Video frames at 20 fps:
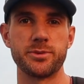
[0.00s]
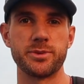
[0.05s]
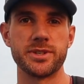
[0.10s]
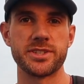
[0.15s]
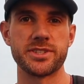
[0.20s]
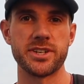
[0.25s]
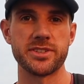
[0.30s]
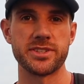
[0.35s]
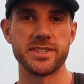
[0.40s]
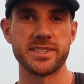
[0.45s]
We
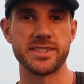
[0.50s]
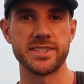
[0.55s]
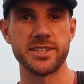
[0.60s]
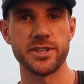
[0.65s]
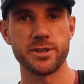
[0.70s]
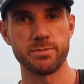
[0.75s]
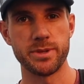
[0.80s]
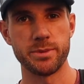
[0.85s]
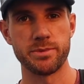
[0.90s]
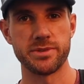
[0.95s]
start to see
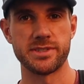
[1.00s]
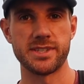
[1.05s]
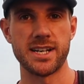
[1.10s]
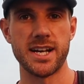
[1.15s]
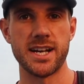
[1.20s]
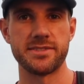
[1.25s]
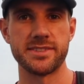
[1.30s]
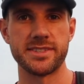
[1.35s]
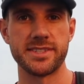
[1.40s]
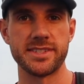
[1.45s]
other people's
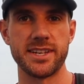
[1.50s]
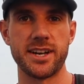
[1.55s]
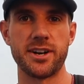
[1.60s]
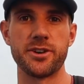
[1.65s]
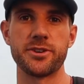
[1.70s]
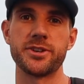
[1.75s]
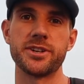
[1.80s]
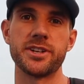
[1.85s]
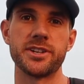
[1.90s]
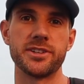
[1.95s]
lives and see how
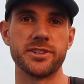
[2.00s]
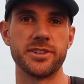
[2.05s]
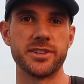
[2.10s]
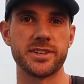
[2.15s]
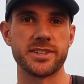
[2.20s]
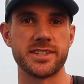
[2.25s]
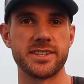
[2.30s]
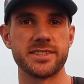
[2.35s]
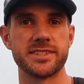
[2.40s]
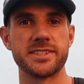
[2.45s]
good it
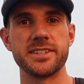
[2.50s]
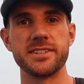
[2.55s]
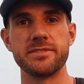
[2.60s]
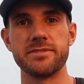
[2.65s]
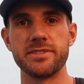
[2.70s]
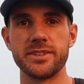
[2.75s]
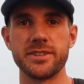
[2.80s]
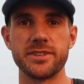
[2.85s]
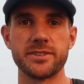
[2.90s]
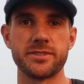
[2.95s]
looks on
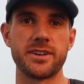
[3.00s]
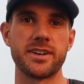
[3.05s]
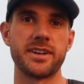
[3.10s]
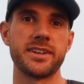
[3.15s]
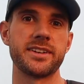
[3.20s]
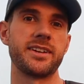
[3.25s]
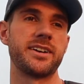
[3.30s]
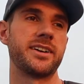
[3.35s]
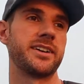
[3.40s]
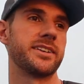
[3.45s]
TV or
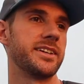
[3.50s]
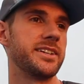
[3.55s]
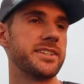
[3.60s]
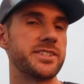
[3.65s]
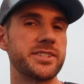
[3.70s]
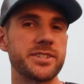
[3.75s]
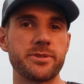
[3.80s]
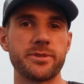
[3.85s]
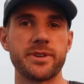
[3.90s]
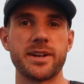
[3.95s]
on
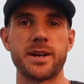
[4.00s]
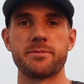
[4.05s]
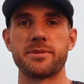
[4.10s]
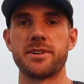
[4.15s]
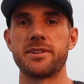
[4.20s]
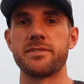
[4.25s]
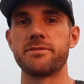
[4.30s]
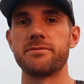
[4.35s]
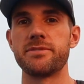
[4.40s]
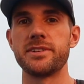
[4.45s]
Instagram or
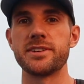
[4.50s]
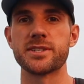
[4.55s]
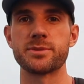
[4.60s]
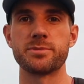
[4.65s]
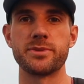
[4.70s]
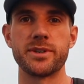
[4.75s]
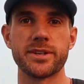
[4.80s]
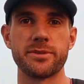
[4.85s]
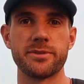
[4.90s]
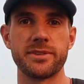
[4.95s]
on
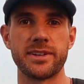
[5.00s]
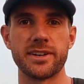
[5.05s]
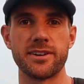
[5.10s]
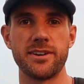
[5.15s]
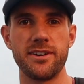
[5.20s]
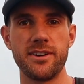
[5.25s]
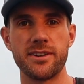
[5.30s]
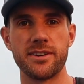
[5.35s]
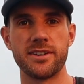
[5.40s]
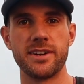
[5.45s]
Facebook. And we're like,
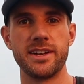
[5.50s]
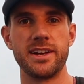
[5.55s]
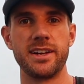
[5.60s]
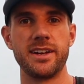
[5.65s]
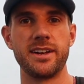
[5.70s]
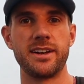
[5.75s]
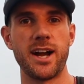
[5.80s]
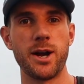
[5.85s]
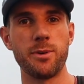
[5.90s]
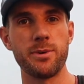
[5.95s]
oh,
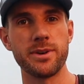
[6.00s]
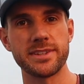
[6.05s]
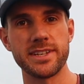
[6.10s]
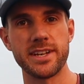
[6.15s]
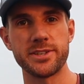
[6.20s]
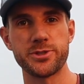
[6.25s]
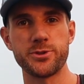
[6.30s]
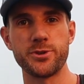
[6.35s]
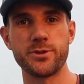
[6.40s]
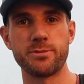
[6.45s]
I want
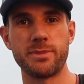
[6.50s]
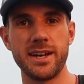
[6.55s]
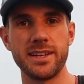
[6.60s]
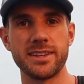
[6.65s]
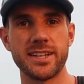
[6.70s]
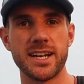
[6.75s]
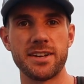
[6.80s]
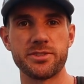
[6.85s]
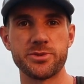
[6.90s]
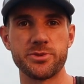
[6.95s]
that too in my
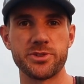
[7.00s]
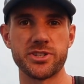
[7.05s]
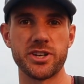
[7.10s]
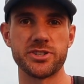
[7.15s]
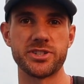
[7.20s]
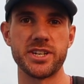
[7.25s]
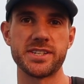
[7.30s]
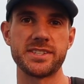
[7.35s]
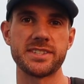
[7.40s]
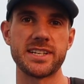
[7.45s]
life. So we
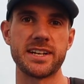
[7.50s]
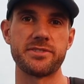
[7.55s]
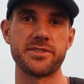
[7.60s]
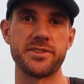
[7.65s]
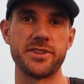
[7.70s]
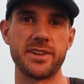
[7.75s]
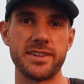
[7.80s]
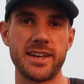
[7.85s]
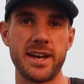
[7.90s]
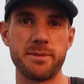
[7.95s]
start chasing after
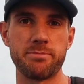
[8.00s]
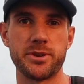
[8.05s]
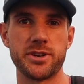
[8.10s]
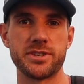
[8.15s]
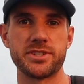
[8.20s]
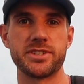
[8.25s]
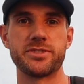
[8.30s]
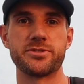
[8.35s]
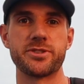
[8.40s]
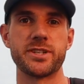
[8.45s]
that
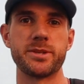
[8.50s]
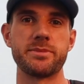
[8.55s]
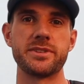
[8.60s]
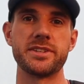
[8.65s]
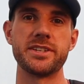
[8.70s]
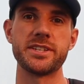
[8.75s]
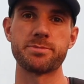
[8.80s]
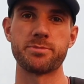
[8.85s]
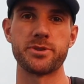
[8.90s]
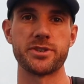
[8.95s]
person's dream
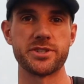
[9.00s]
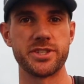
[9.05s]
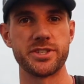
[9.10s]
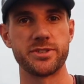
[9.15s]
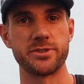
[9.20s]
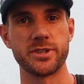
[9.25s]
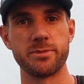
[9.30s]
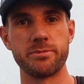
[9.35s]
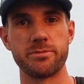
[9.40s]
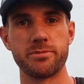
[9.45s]
and this person's
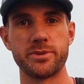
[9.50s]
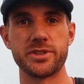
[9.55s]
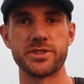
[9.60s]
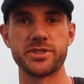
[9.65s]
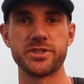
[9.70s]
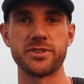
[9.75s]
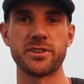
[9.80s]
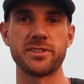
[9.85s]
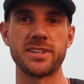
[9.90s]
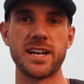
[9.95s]
dream. Pretty
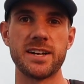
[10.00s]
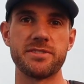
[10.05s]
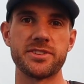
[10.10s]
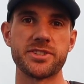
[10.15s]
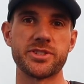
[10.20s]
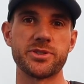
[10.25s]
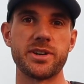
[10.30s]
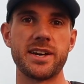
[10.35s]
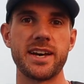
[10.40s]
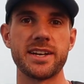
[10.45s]
soon our life is
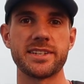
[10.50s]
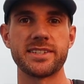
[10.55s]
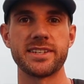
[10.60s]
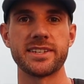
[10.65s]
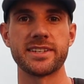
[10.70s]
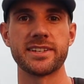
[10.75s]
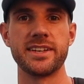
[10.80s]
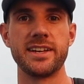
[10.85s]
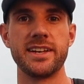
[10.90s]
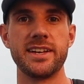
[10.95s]
so
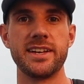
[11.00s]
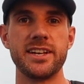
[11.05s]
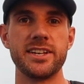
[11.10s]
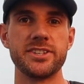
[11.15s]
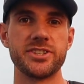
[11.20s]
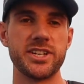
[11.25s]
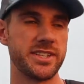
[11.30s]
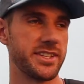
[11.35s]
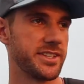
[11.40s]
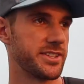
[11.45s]
hectic,
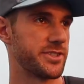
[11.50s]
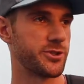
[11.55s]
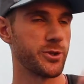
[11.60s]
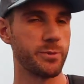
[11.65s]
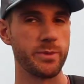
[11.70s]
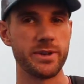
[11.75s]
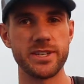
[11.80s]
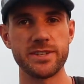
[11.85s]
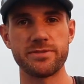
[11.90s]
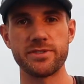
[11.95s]
chasing so
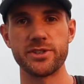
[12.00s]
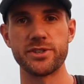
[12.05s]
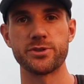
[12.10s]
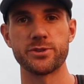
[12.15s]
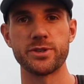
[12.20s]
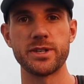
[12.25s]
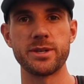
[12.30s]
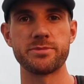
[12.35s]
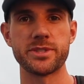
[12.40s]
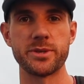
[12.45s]
many different
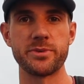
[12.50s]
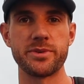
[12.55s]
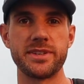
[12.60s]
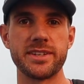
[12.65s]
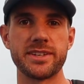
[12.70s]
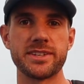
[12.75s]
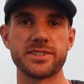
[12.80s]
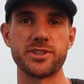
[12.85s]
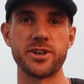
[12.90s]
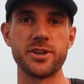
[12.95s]
dreams that we
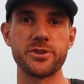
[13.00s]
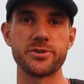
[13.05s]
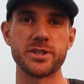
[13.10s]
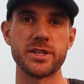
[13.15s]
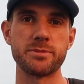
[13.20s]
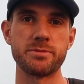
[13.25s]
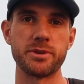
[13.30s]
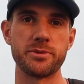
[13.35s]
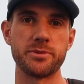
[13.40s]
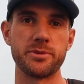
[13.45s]
think is our
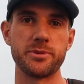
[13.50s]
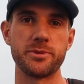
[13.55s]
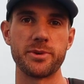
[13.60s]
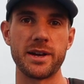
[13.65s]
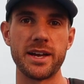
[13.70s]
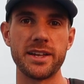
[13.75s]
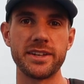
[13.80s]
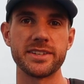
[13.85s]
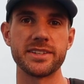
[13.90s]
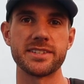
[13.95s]
dream, but the
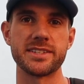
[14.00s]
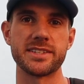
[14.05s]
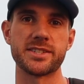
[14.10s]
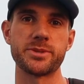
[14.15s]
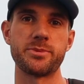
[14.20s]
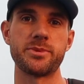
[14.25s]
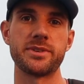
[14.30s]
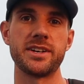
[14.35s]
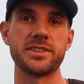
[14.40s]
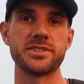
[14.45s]
reality is it's
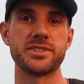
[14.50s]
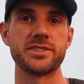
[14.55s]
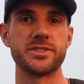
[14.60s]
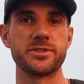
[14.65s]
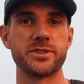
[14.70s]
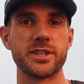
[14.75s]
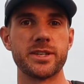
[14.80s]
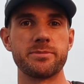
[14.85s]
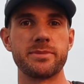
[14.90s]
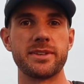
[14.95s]
someone else's
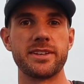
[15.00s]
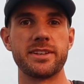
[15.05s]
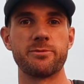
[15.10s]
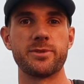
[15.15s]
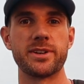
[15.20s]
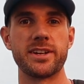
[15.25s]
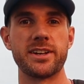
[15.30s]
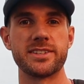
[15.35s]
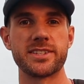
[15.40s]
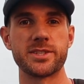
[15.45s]
dream and
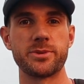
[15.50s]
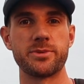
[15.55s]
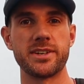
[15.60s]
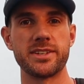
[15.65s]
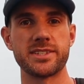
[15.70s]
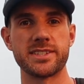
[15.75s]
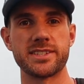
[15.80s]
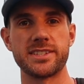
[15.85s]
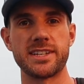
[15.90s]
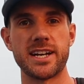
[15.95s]
what someone
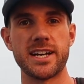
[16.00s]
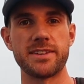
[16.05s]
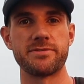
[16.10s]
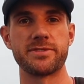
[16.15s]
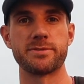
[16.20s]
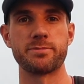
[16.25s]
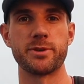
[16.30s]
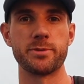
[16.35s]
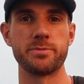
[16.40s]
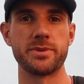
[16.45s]
else's
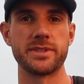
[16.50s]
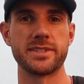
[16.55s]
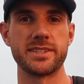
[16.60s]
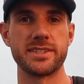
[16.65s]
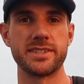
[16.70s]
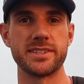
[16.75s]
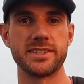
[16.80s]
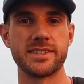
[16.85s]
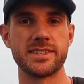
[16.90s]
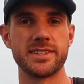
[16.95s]
life's purpose
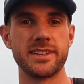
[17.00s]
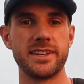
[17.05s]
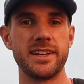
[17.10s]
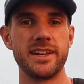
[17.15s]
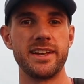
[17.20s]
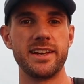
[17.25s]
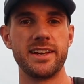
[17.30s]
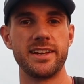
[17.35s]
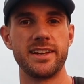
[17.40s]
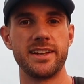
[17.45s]
is.
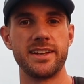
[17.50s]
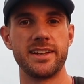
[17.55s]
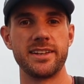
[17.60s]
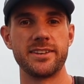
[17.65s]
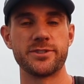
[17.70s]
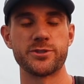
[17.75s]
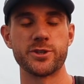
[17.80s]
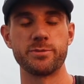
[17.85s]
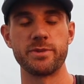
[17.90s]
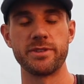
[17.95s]

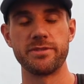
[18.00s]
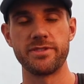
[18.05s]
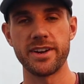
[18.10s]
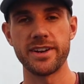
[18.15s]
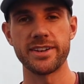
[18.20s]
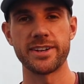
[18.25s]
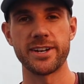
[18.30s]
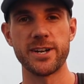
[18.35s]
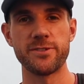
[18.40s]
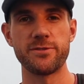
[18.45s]
And so be
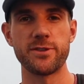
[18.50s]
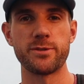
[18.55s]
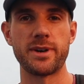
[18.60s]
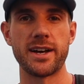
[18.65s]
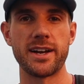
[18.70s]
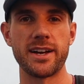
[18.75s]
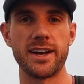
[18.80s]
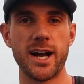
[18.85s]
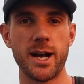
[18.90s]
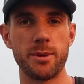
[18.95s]
very careful
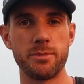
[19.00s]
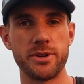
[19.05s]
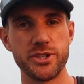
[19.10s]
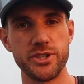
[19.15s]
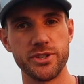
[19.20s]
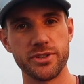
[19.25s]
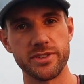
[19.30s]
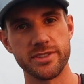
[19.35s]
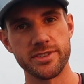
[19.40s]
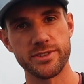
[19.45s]
by how much
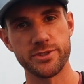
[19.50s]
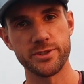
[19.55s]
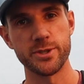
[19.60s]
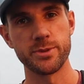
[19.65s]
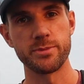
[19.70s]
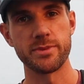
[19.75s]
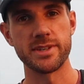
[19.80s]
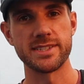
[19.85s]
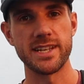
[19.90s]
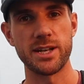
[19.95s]
you
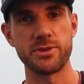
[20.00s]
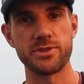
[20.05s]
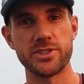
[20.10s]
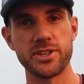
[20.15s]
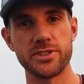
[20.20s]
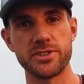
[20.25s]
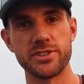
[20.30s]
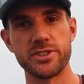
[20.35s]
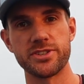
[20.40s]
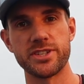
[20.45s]
consume, because that will
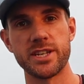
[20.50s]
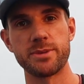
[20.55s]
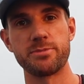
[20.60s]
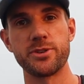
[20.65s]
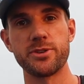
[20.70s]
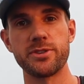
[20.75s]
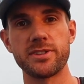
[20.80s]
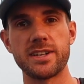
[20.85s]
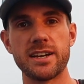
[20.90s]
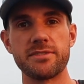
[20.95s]
start to shape
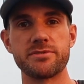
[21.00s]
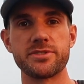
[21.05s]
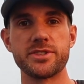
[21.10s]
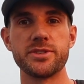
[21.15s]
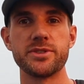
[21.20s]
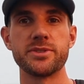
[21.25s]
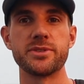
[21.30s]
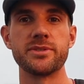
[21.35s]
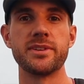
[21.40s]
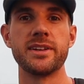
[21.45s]
your life
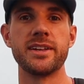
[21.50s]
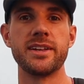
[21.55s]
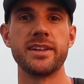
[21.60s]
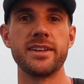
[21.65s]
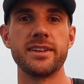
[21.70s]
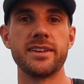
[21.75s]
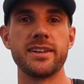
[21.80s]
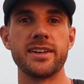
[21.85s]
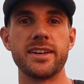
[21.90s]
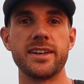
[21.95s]
too.
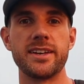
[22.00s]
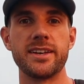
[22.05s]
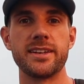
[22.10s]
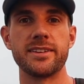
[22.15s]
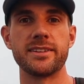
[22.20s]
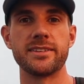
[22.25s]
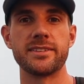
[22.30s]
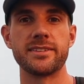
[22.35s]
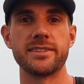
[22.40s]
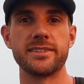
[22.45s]

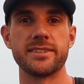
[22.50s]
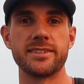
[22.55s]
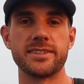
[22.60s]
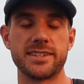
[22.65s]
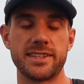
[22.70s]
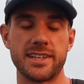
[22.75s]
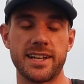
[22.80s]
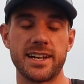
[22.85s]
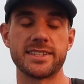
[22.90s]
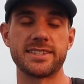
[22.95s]
And
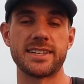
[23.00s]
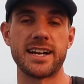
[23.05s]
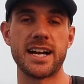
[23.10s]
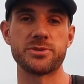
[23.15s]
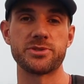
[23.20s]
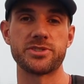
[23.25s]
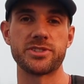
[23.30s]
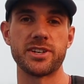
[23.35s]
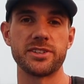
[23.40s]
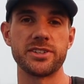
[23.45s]
a lot of times
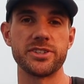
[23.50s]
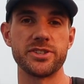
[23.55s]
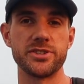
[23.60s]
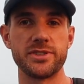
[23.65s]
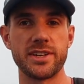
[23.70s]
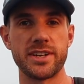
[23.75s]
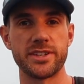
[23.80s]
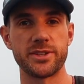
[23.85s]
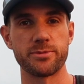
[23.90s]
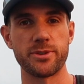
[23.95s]
will start leading you
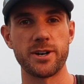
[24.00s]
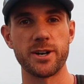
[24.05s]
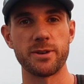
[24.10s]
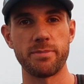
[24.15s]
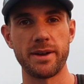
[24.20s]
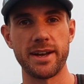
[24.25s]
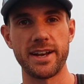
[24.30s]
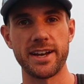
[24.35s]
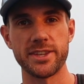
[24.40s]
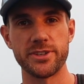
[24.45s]
down the wrong
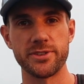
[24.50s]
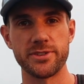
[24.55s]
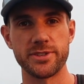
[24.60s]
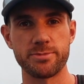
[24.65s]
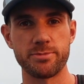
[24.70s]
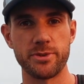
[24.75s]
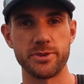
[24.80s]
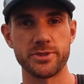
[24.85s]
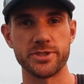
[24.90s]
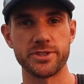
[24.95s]
path you're
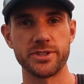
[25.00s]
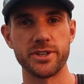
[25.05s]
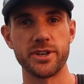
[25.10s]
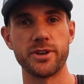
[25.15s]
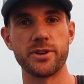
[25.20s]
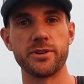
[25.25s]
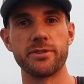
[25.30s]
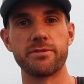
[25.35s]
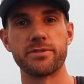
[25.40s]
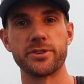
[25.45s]
supposed to
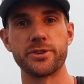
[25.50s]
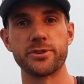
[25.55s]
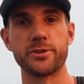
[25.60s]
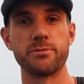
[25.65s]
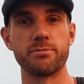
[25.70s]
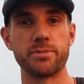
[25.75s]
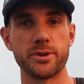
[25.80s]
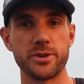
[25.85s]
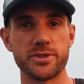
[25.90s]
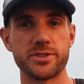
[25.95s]
go for your
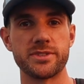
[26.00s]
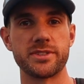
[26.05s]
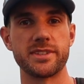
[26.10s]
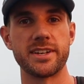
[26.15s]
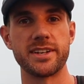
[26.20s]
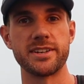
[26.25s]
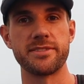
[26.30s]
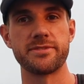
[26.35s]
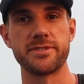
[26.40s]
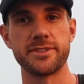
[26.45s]
own personal
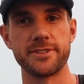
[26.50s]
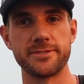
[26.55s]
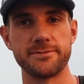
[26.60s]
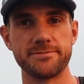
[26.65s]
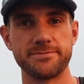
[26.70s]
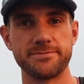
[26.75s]
life.